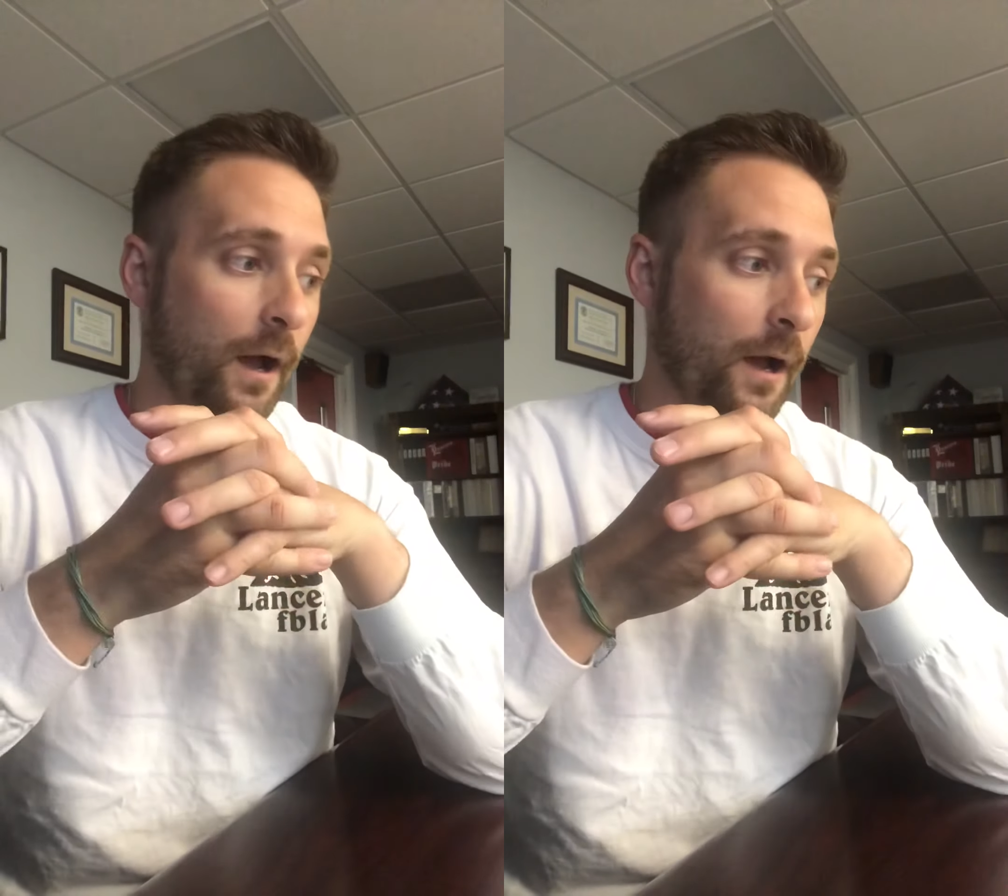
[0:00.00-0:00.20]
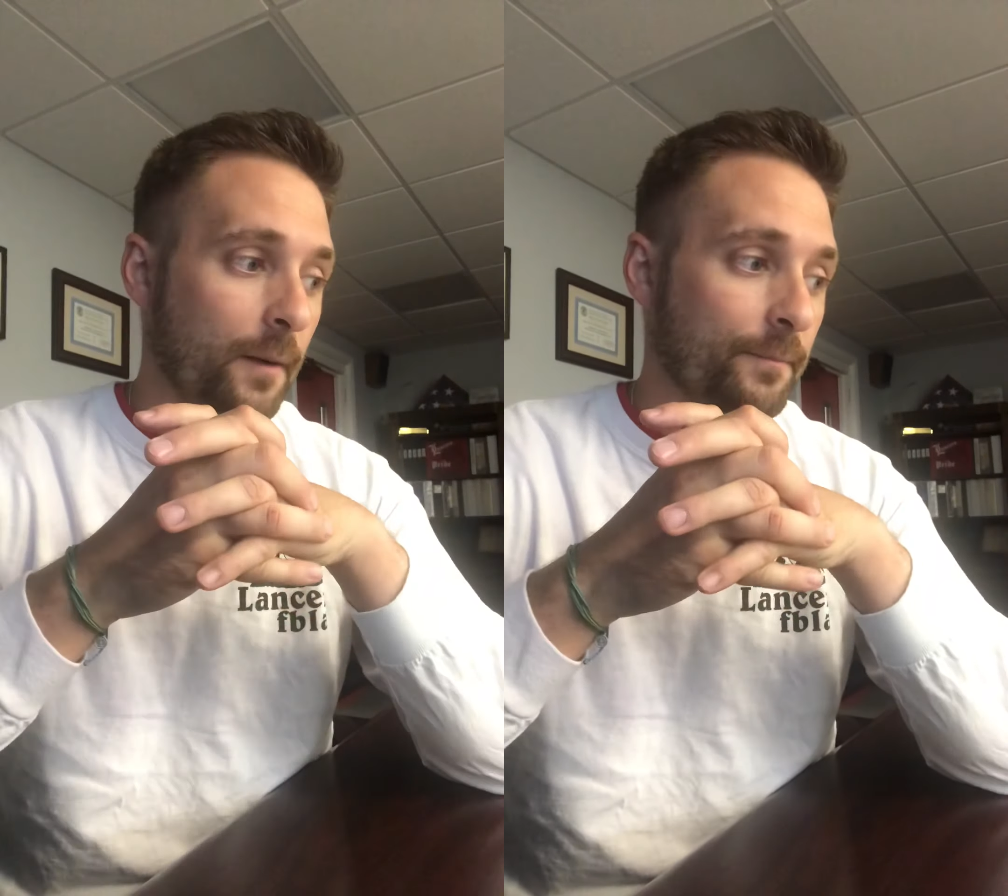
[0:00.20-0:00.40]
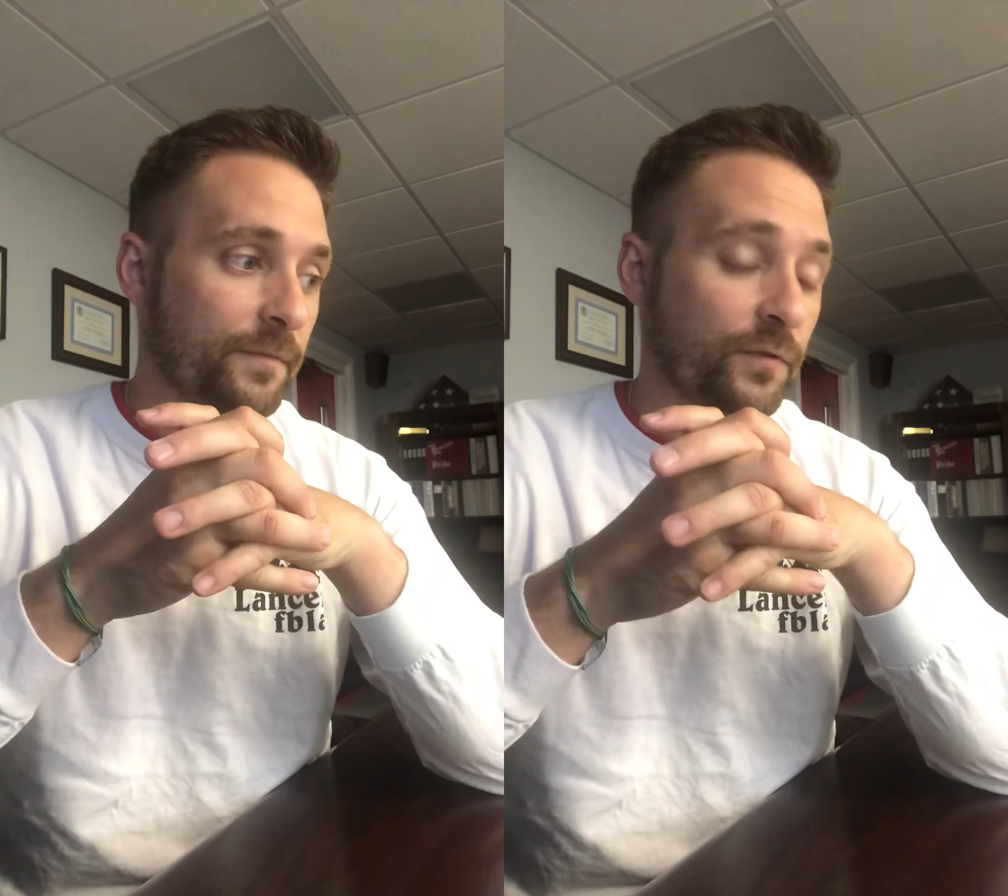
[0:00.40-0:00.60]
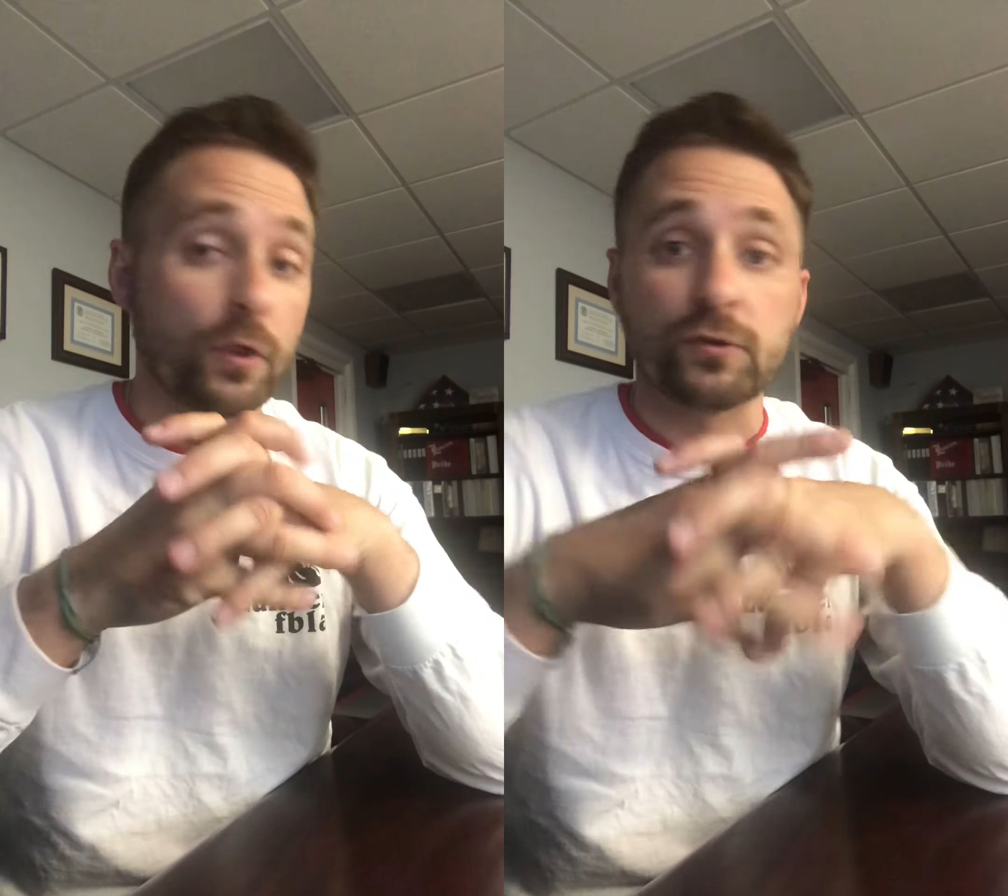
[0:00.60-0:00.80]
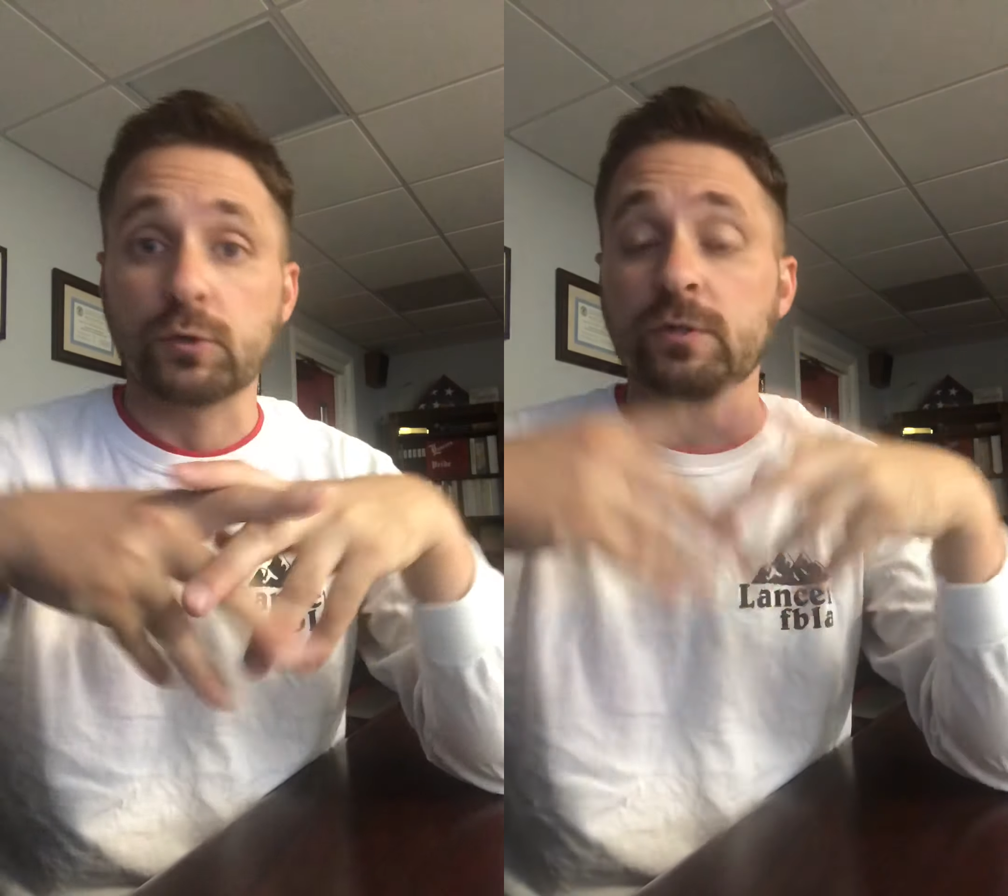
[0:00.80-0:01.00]
Um,
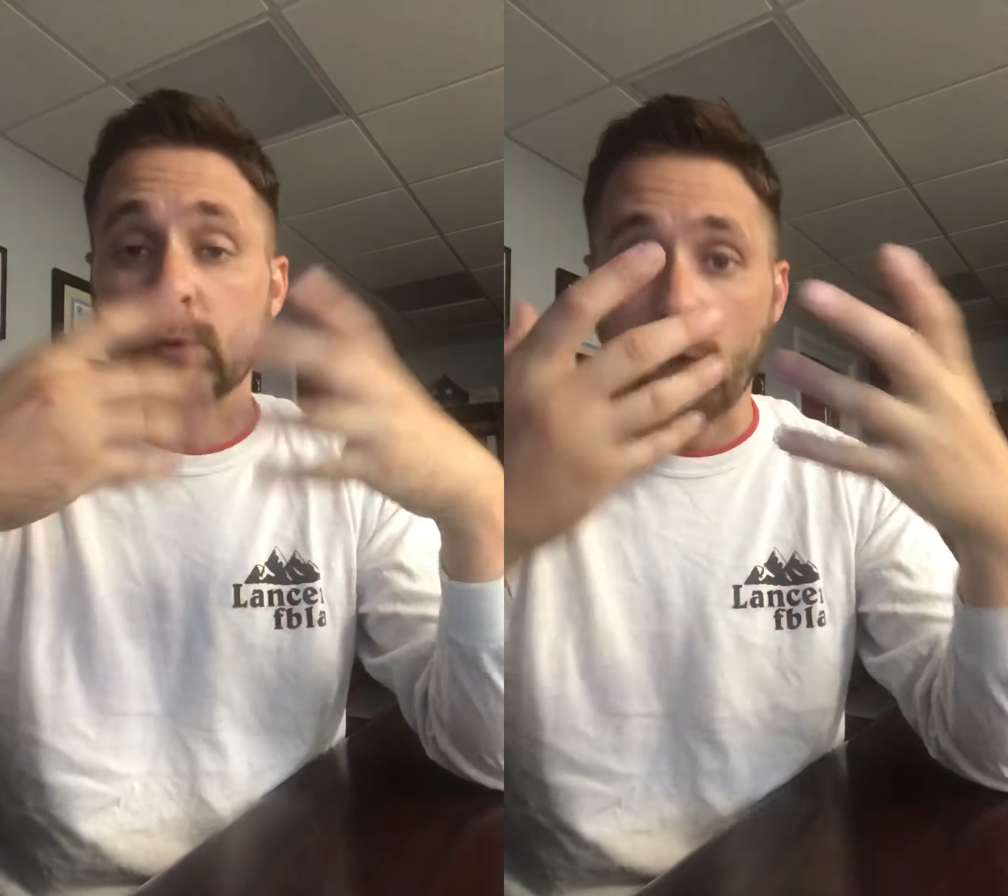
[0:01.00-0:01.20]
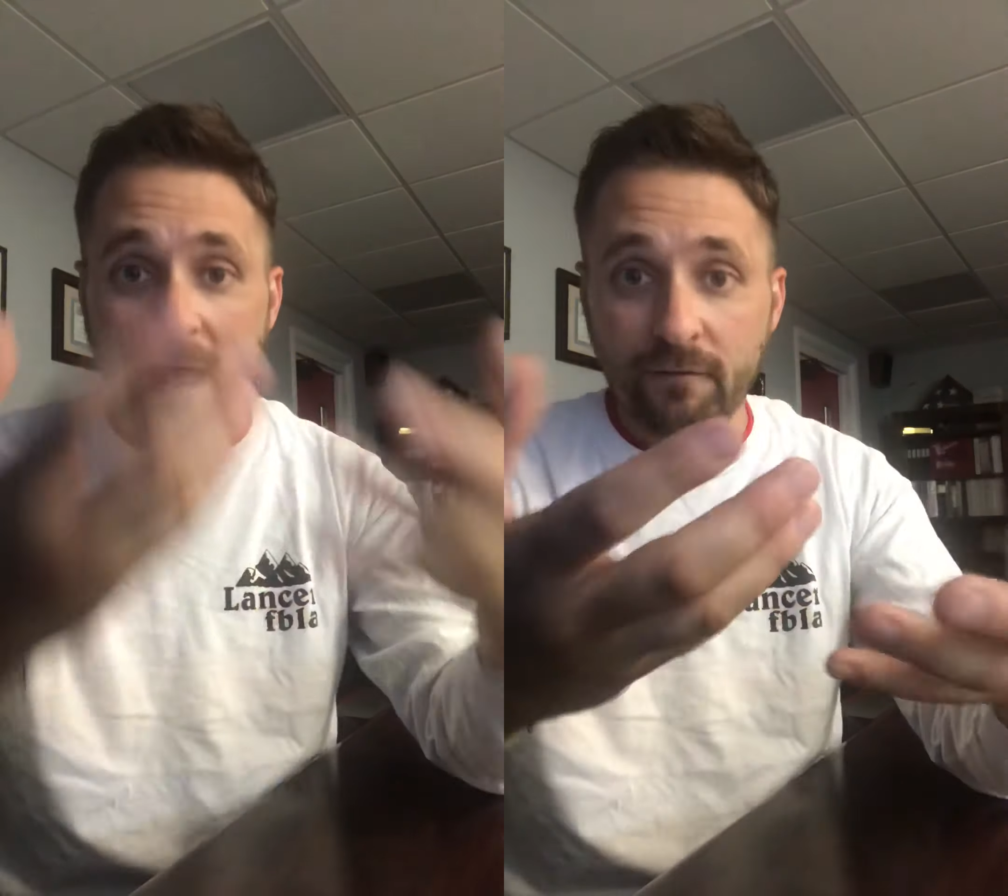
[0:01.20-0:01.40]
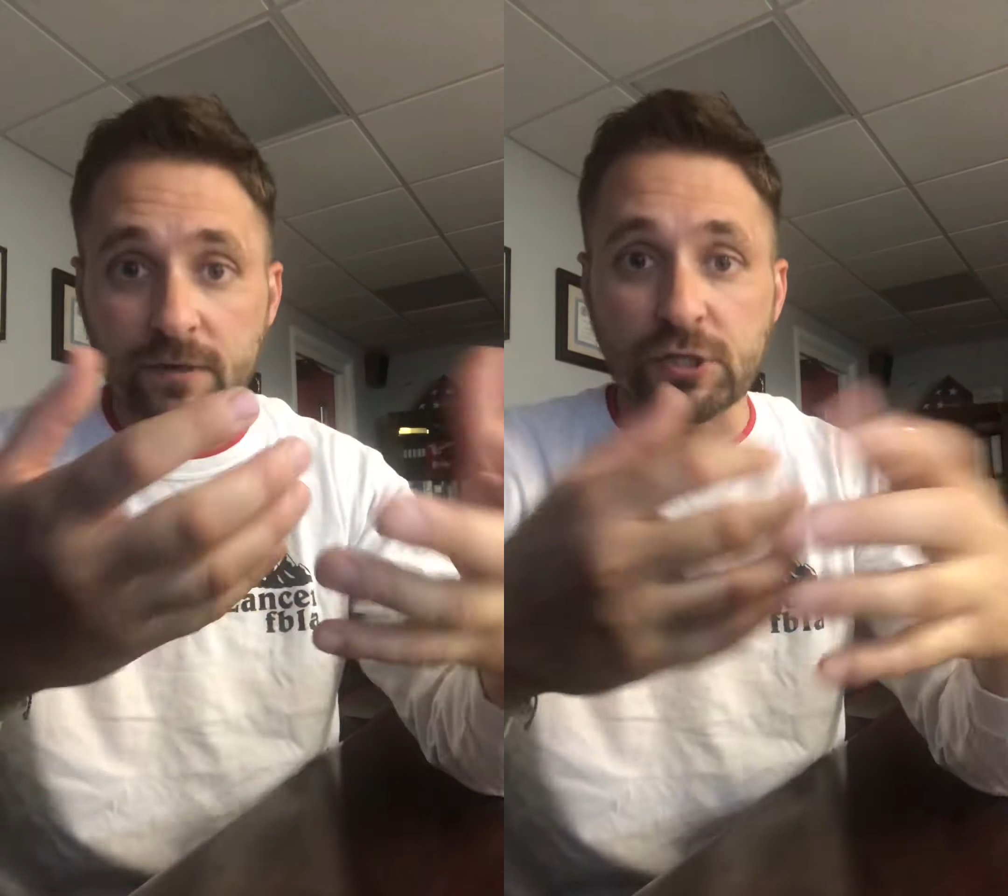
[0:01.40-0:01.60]
for those students who have